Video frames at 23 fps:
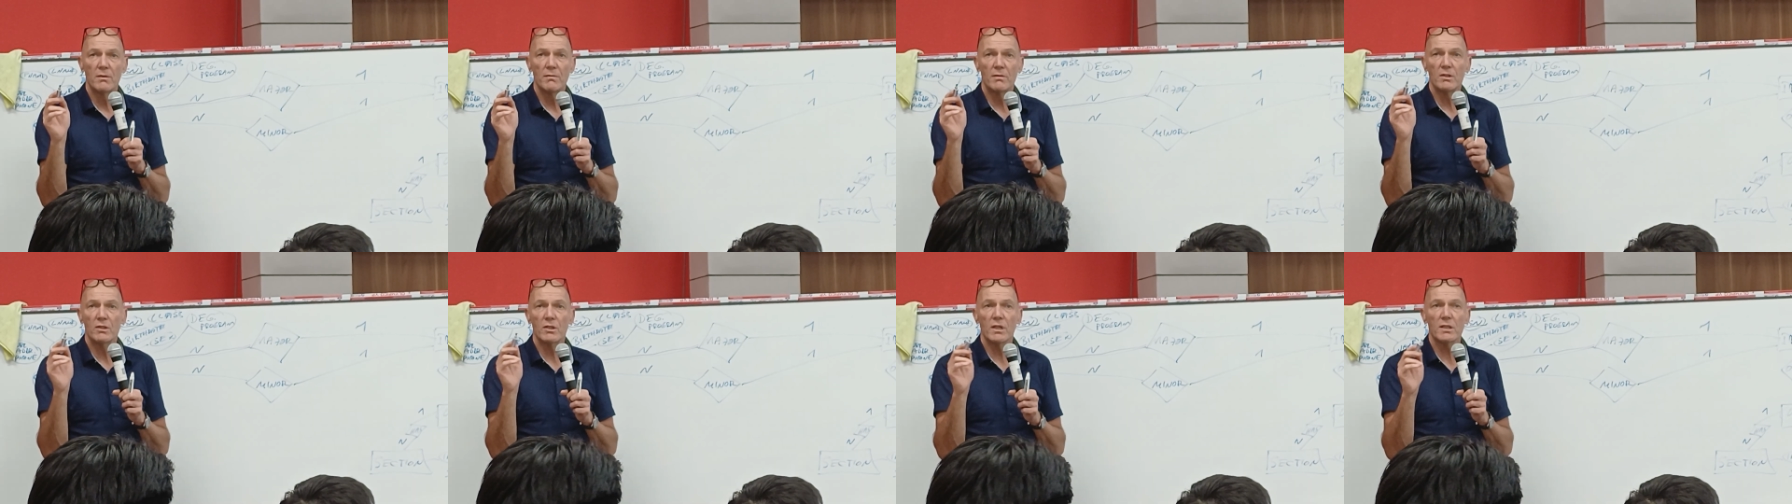
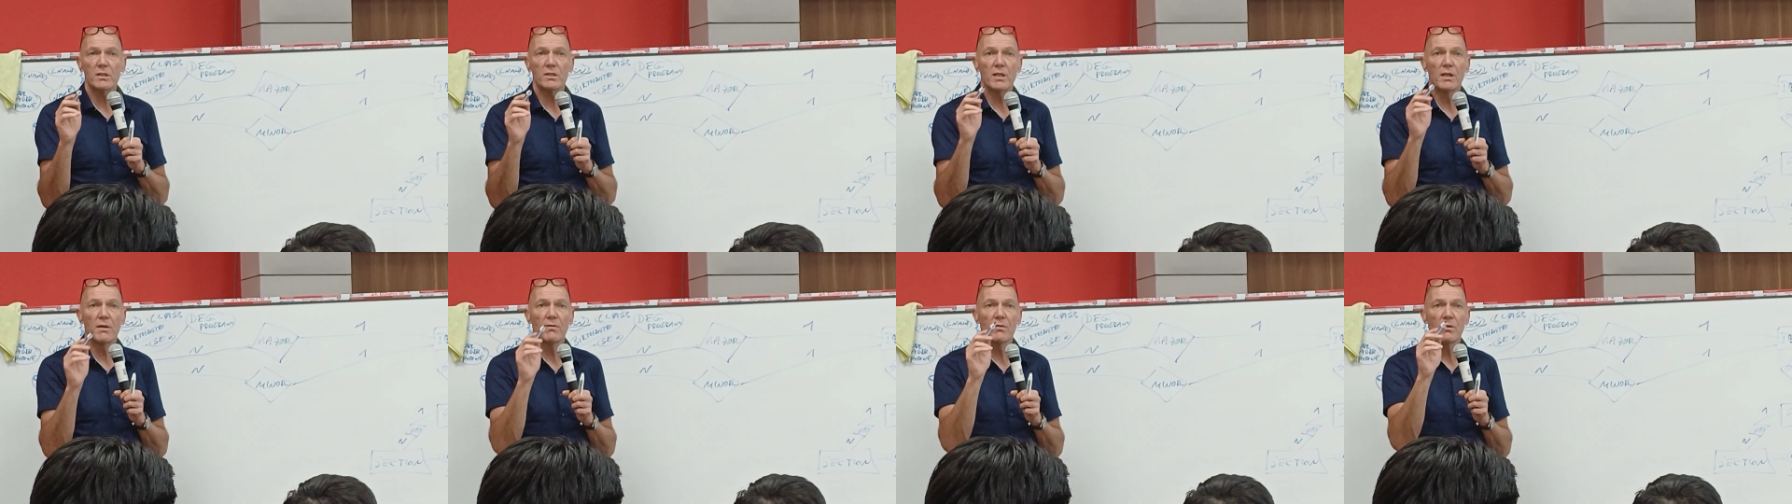I just
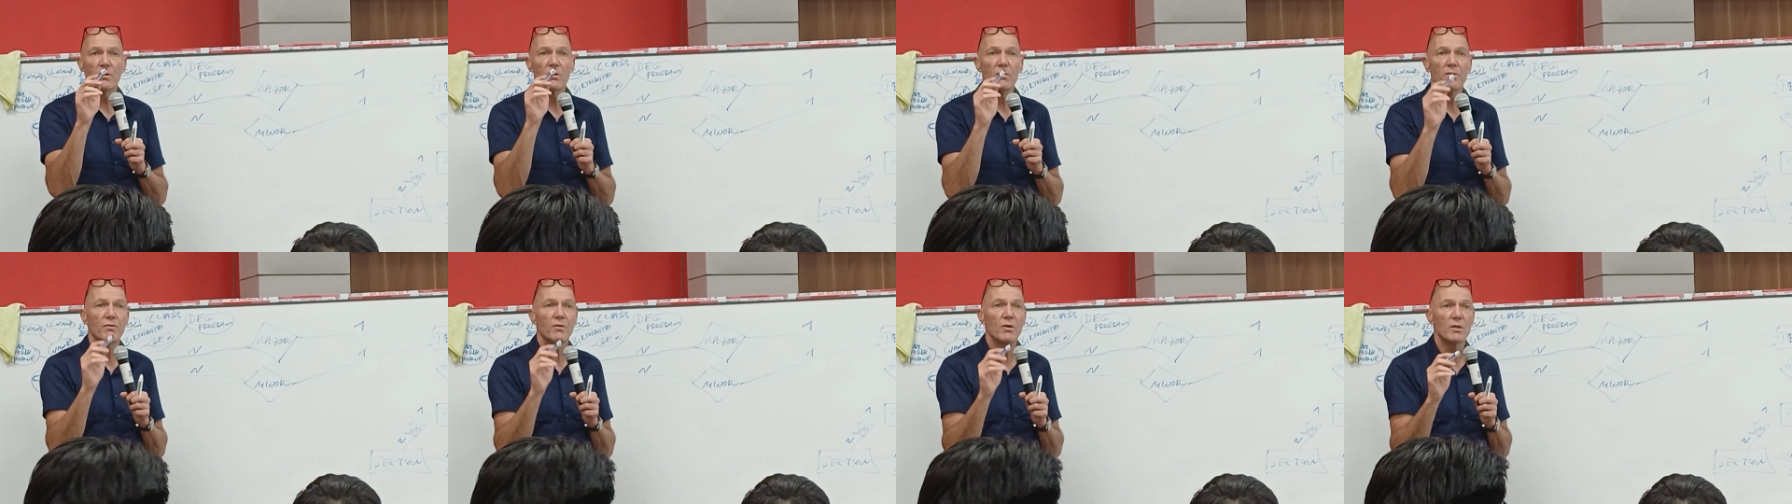give you
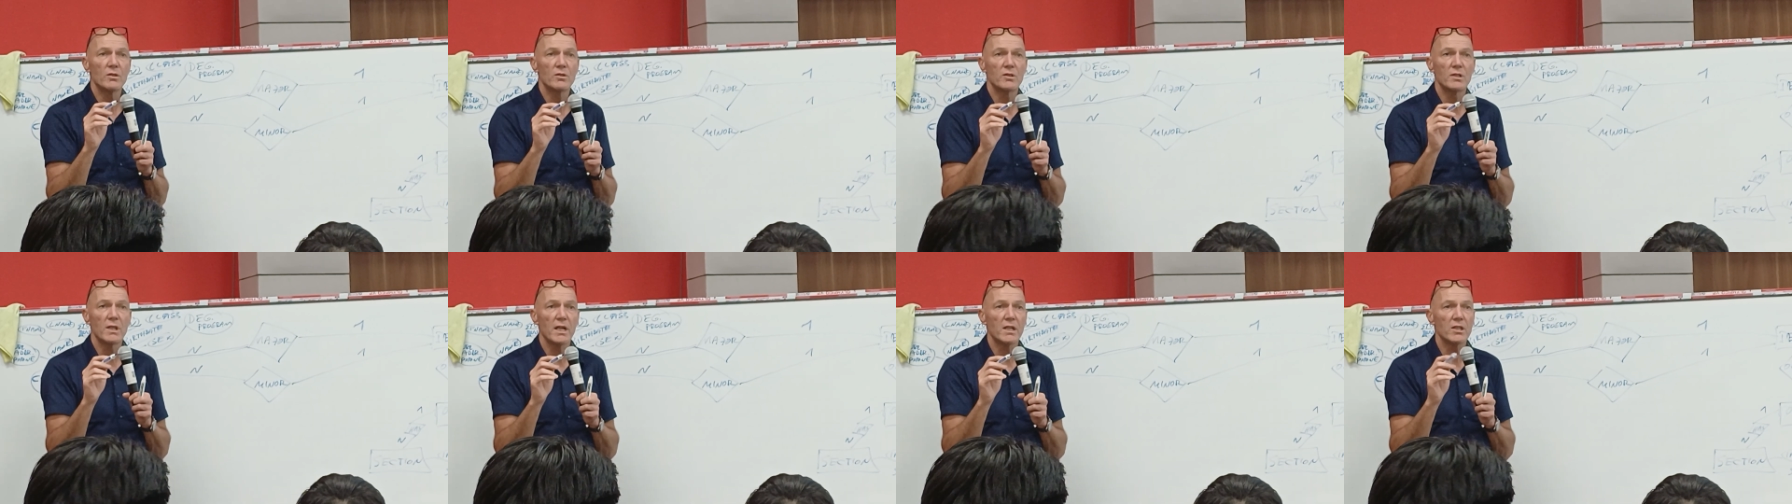the first
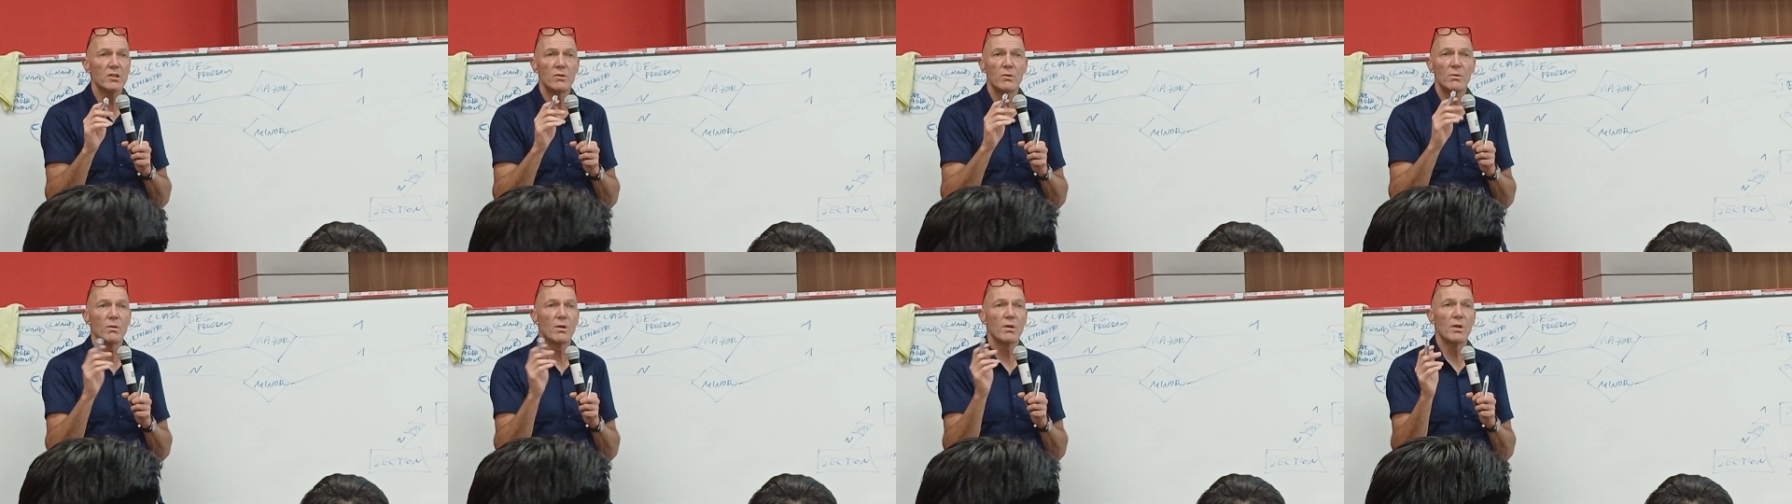section,
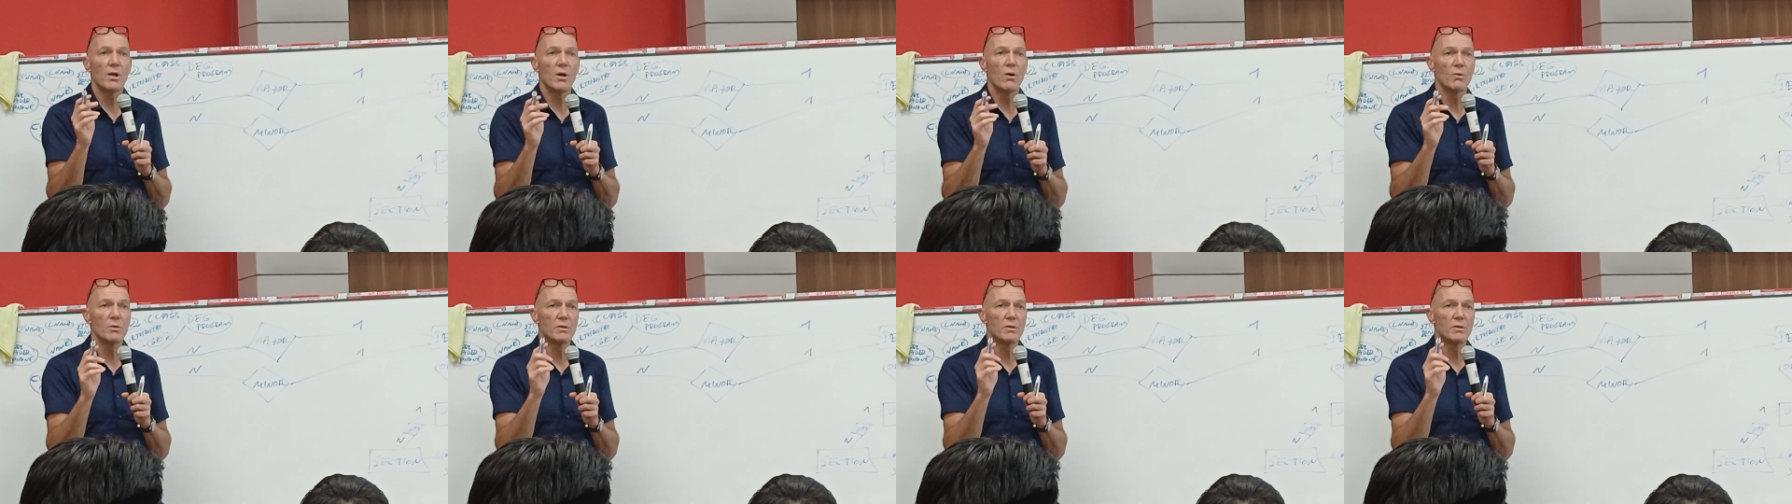you don't know.